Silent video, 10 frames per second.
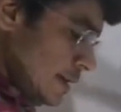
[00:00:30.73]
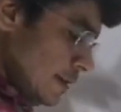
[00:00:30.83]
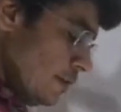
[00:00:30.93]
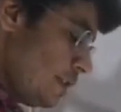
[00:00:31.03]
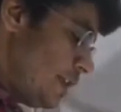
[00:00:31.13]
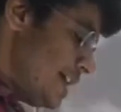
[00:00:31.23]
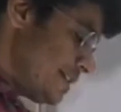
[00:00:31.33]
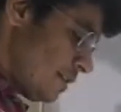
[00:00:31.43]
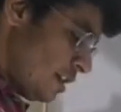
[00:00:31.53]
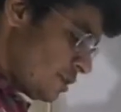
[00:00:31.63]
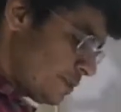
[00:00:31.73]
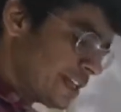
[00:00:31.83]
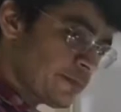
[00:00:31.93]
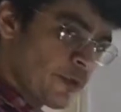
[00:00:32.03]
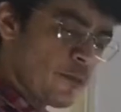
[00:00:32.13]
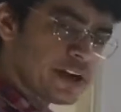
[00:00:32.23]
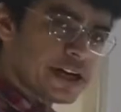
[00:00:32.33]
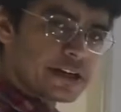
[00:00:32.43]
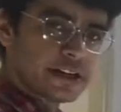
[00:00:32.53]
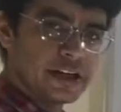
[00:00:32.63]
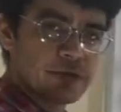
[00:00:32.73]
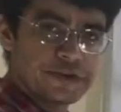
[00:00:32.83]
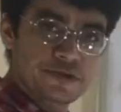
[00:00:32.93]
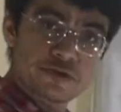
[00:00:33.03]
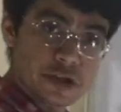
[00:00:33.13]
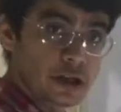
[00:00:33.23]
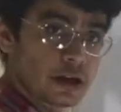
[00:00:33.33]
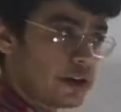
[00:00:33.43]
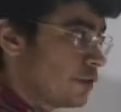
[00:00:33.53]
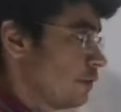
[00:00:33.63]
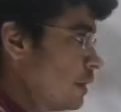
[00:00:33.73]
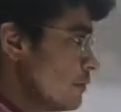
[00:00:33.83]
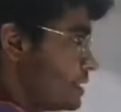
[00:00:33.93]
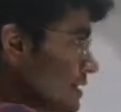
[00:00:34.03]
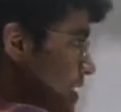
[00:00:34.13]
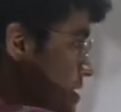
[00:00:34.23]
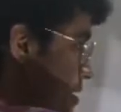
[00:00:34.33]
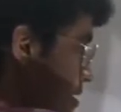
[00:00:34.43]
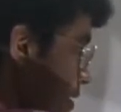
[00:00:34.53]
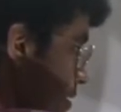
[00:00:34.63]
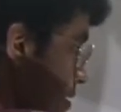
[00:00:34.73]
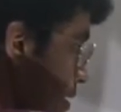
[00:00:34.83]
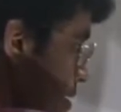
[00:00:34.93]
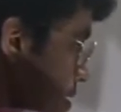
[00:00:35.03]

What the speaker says: on the lateral aspect prominently there were two sulcus. One was the central sulcus, right?